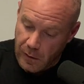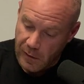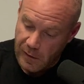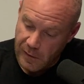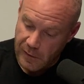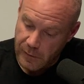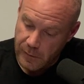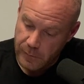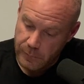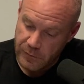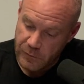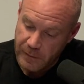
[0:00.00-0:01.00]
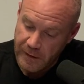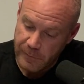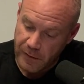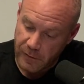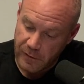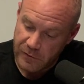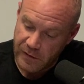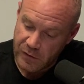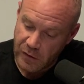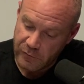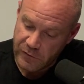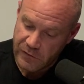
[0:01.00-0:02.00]
The speed barrier is a
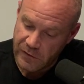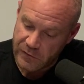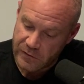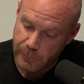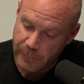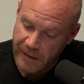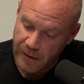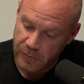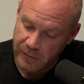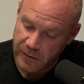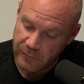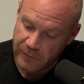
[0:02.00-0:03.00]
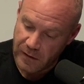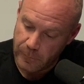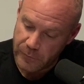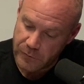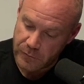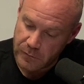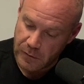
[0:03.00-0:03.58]
nervous system pattern that develops